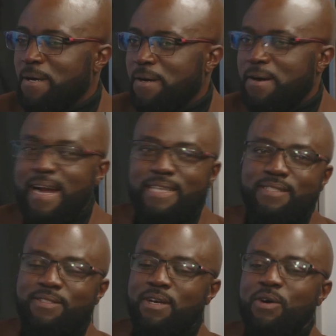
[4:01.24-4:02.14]
All right.
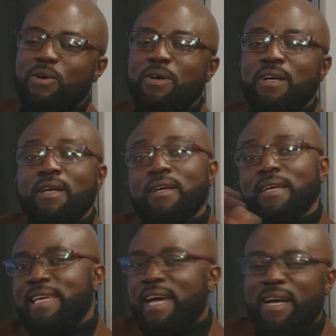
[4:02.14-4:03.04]
So,
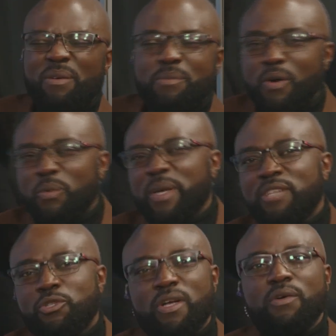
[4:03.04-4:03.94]
yeah, we
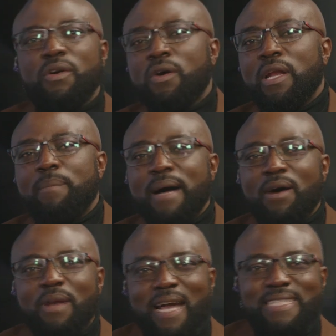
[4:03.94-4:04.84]
can talk all
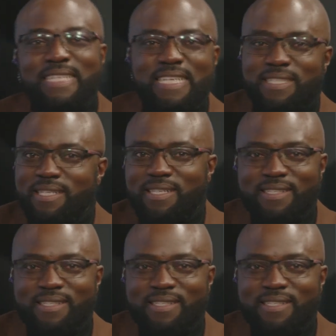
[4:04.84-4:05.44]
about last season